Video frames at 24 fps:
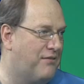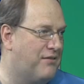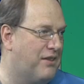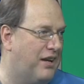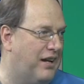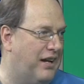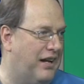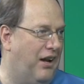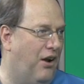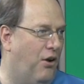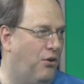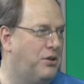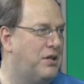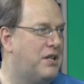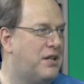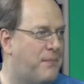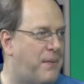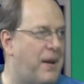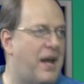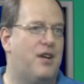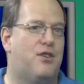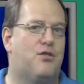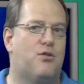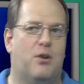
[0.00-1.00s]
and only the
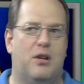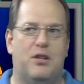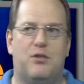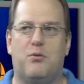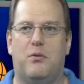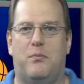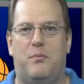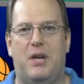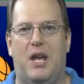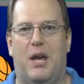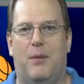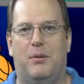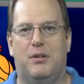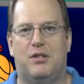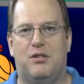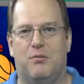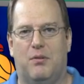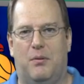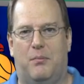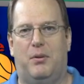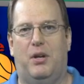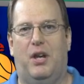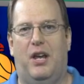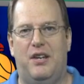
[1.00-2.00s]
Patriots would be able to
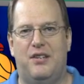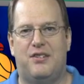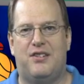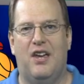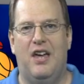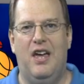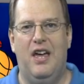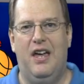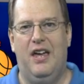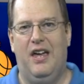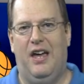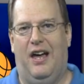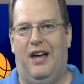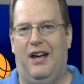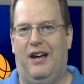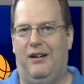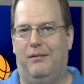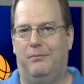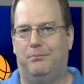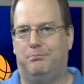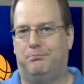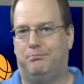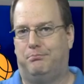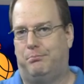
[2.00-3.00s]
replace uh,
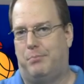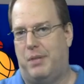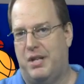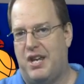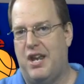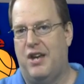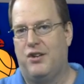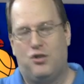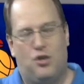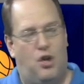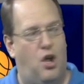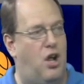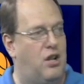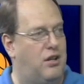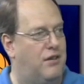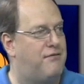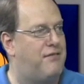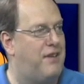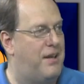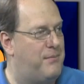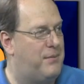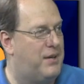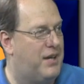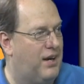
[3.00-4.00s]
potential Hall of
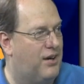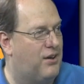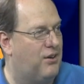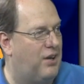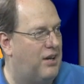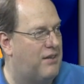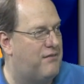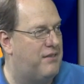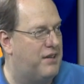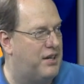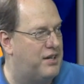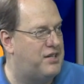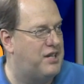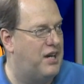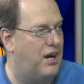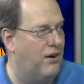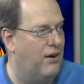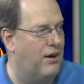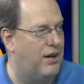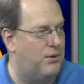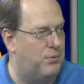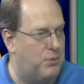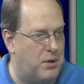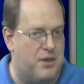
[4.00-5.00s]
Fame kicker like
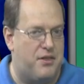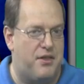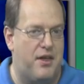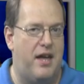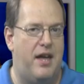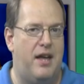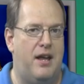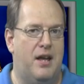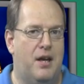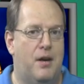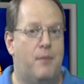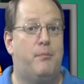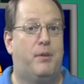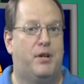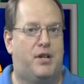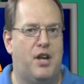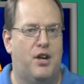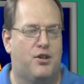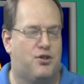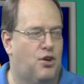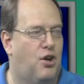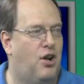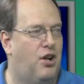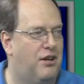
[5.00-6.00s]
Vinatieri with a
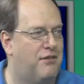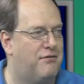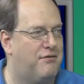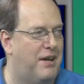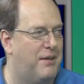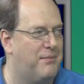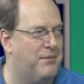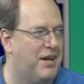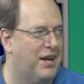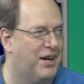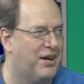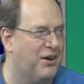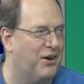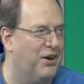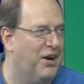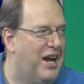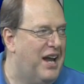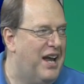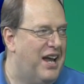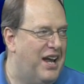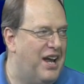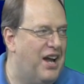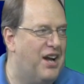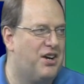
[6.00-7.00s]
potential Hall of Fame kicker
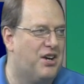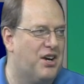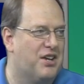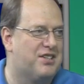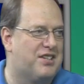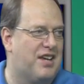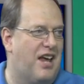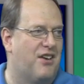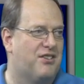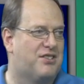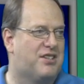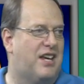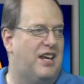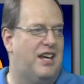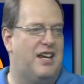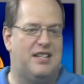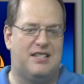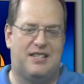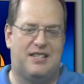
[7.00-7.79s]
in Gostkowski. He's